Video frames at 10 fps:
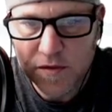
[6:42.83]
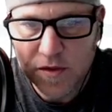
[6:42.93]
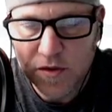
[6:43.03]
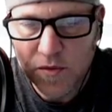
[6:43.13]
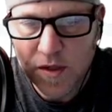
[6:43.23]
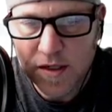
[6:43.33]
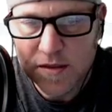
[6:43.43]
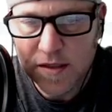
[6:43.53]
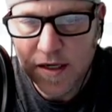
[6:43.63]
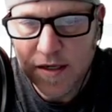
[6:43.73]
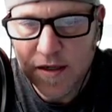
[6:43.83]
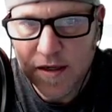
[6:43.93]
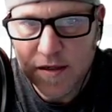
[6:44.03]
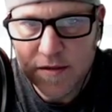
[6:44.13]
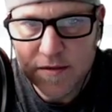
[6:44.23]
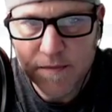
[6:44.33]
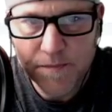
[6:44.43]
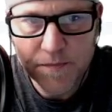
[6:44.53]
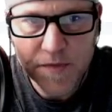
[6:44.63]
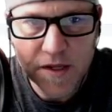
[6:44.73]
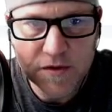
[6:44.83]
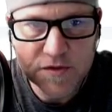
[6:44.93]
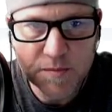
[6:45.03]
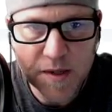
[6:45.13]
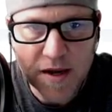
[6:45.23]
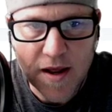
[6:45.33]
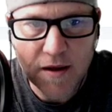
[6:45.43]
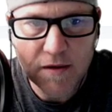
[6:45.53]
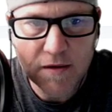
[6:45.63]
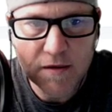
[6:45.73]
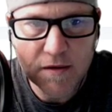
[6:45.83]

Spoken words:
you select these, it'll spit out